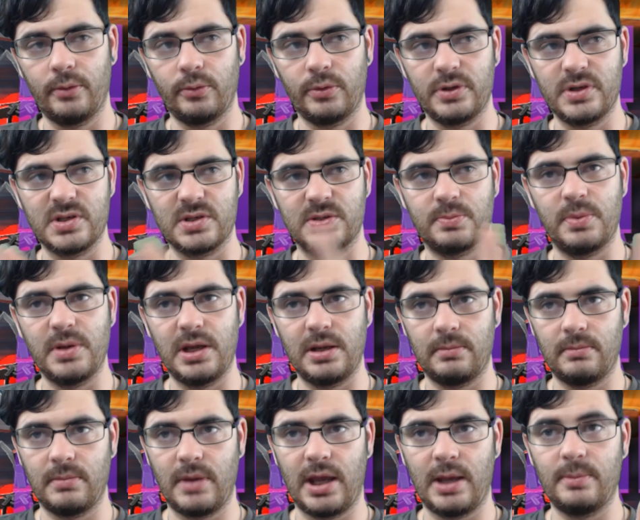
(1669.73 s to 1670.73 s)
was
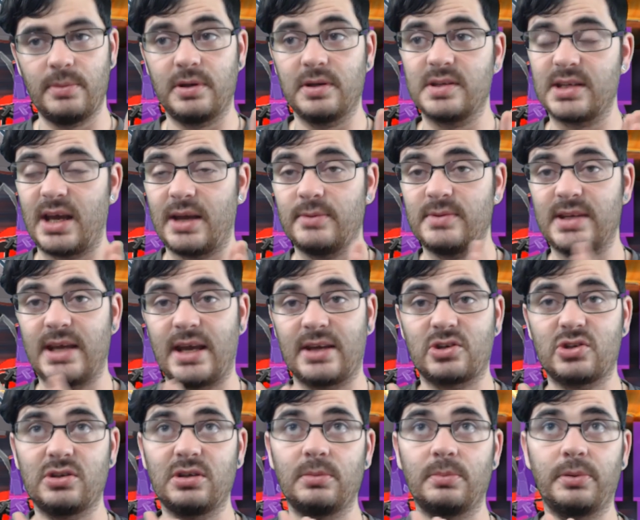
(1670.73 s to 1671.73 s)
being made, because I was
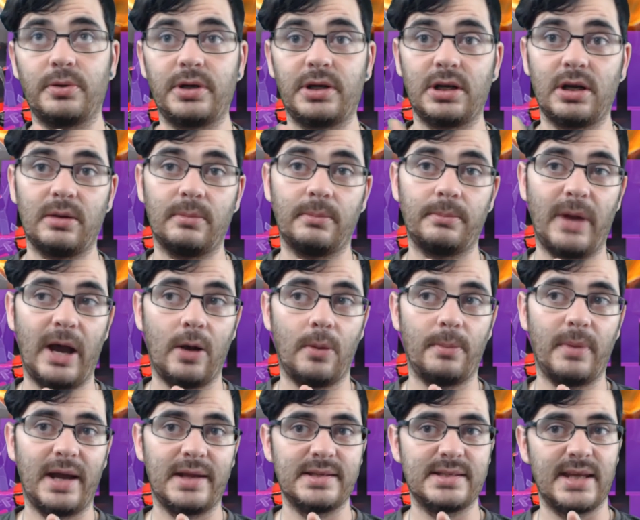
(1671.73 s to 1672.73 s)
actually putting
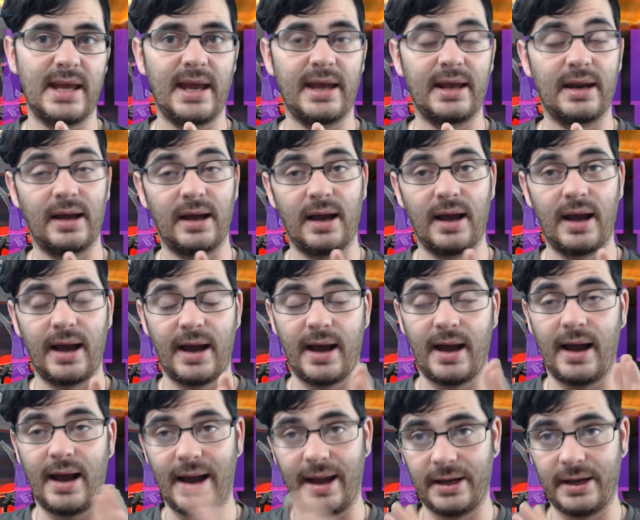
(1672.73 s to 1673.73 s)
out mines that had a
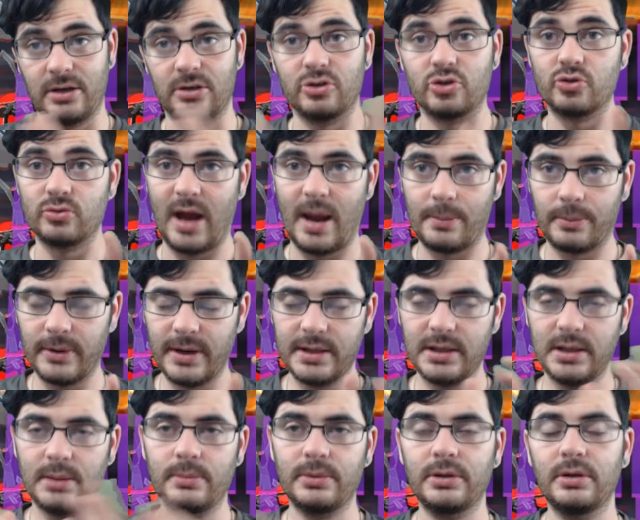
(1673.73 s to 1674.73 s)
higher drop
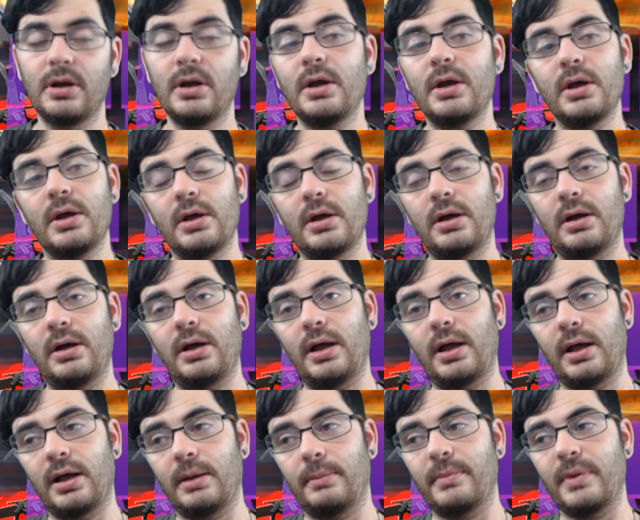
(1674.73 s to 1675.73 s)
rate number,
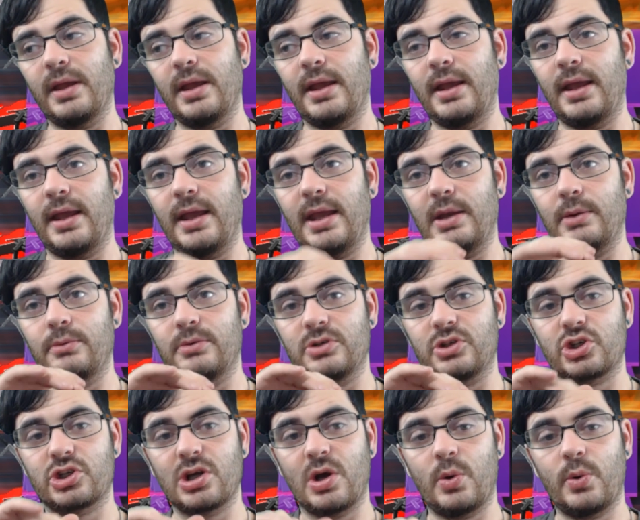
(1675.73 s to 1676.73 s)
it
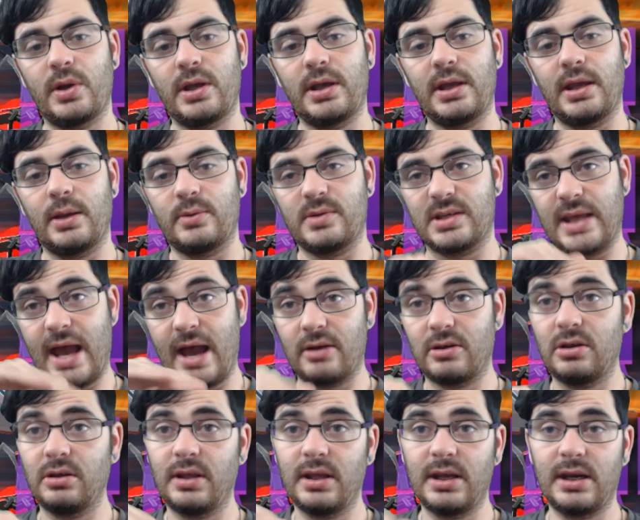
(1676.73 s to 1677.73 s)
was
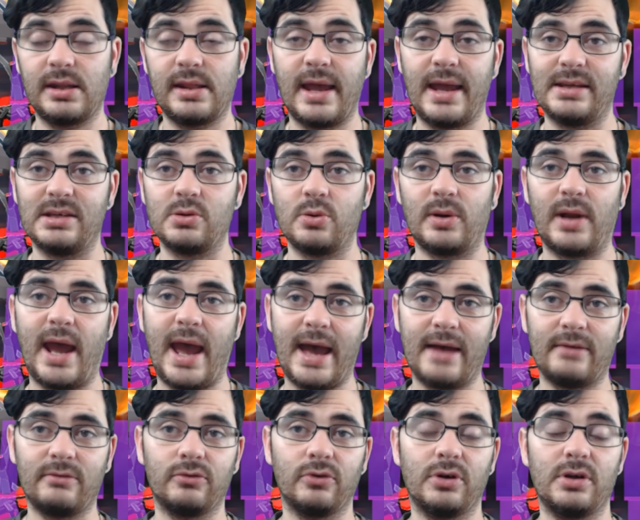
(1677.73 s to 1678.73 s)
calculating that into an
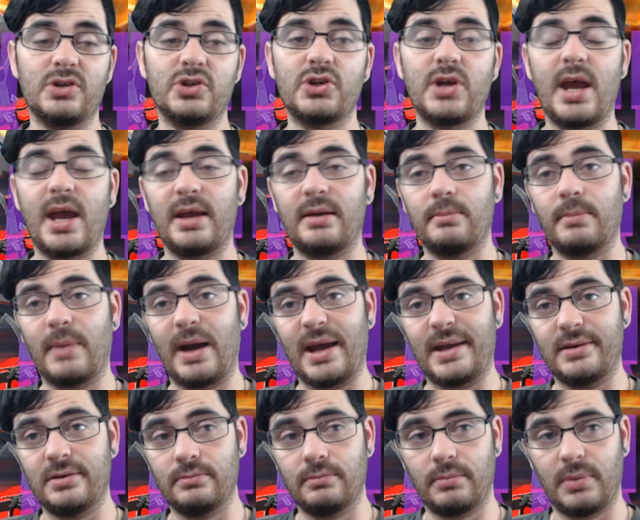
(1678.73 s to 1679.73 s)
average, and
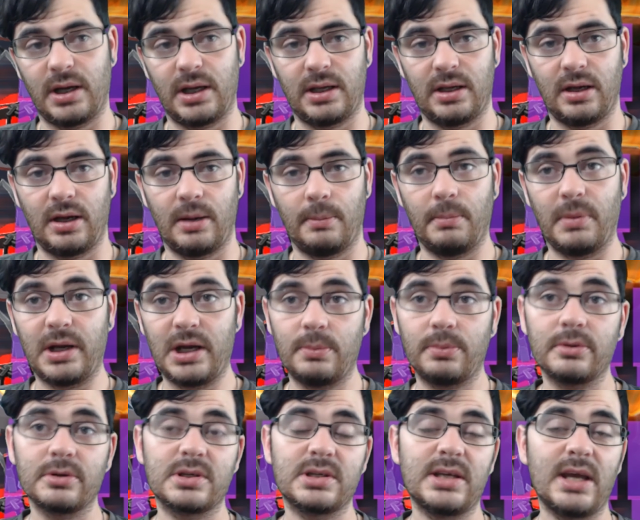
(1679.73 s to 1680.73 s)
my money
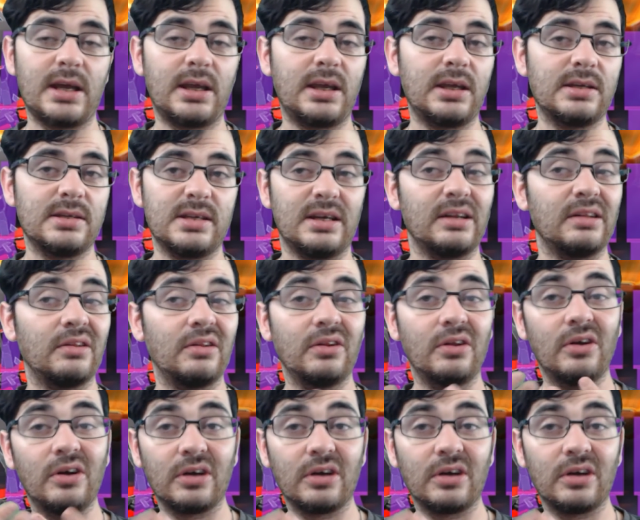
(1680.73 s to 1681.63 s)
per second didn't